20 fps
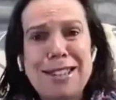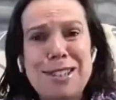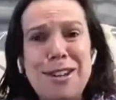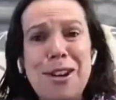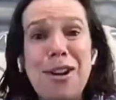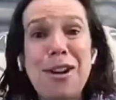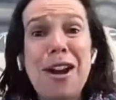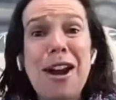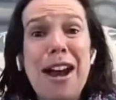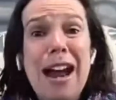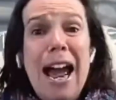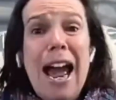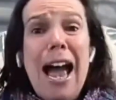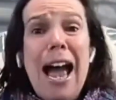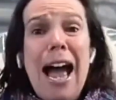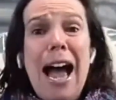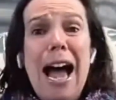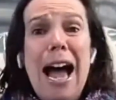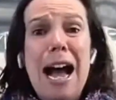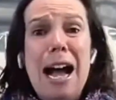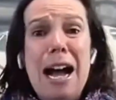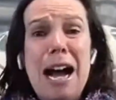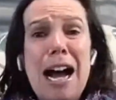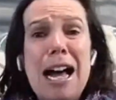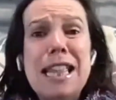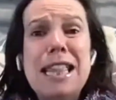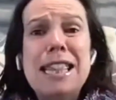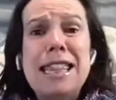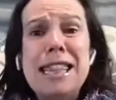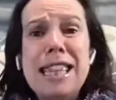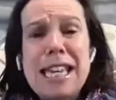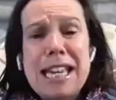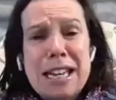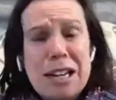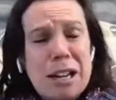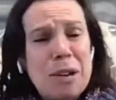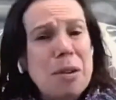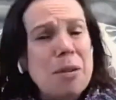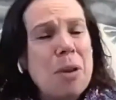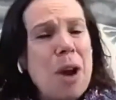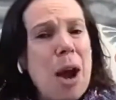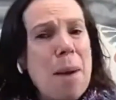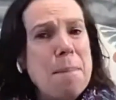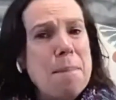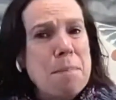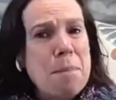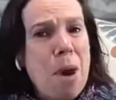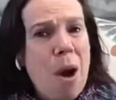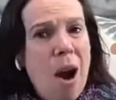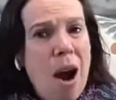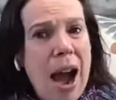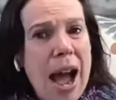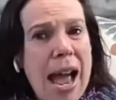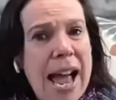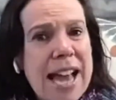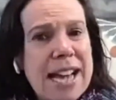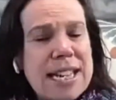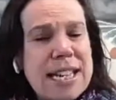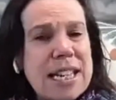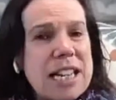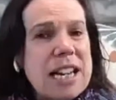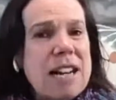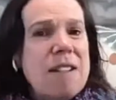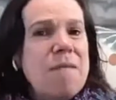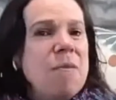So I think I might